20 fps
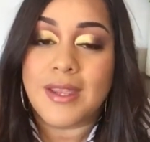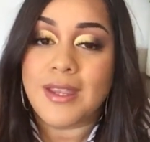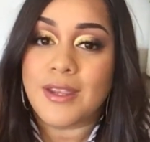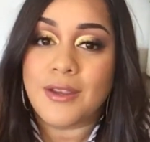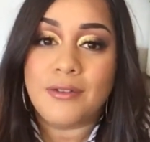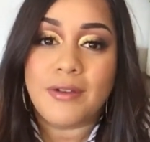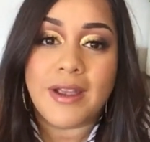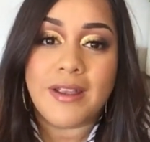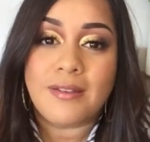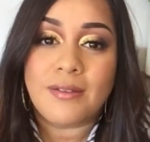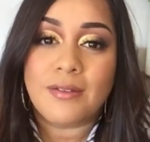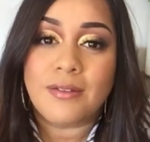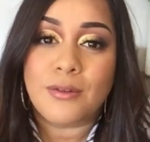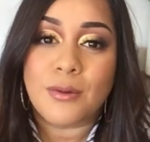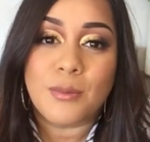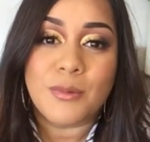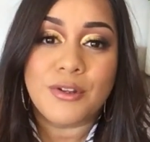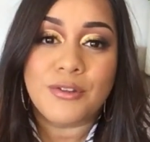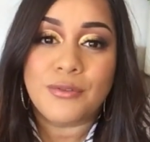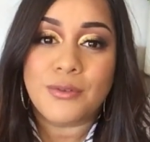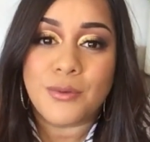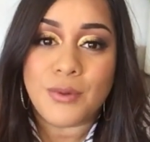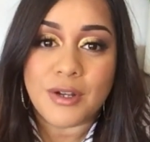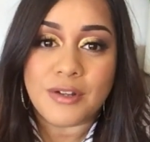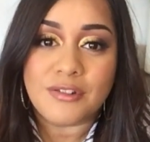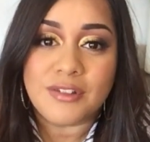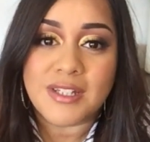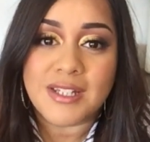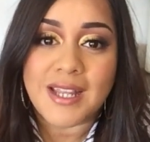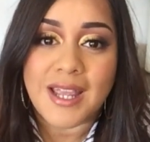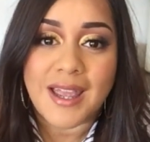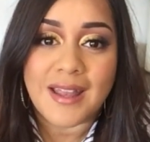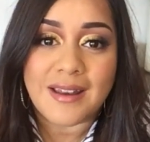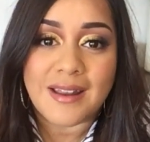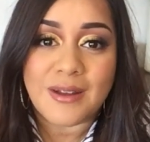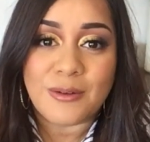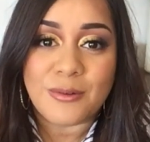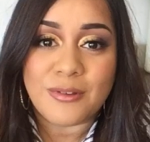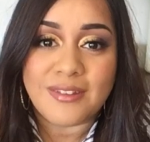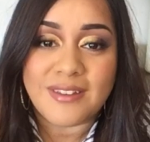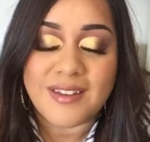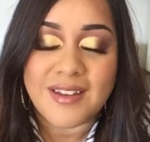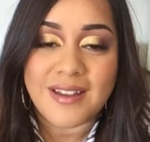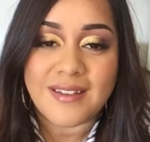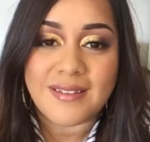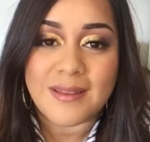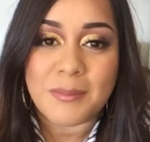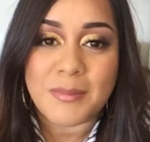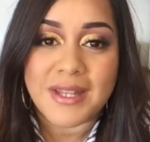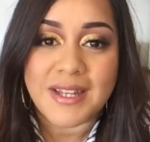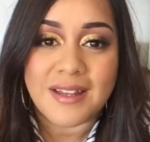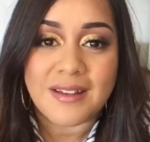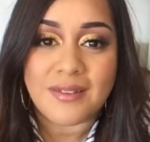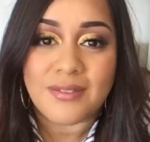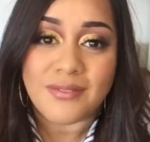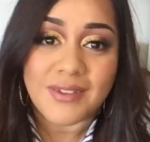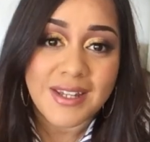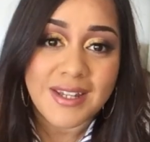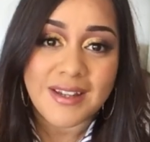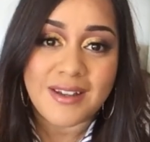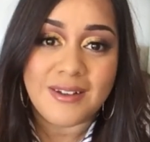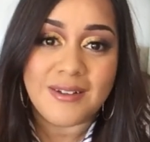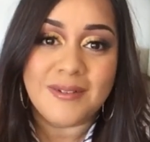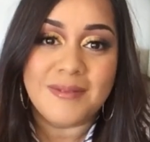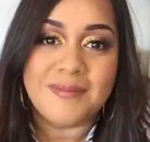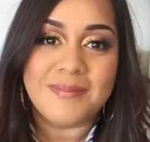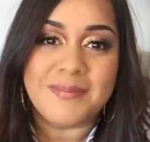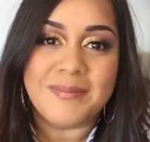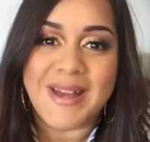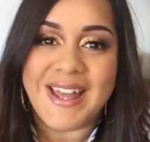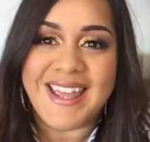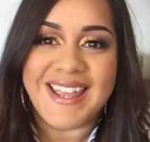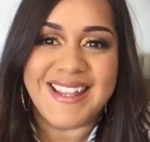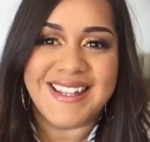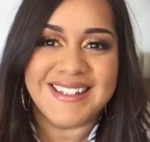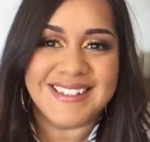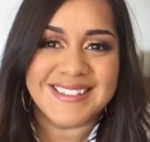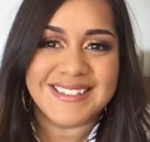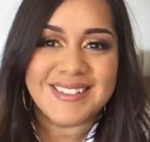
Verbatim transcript: Thank you guys so much for watching, and I will see you guys in my next video. Bye.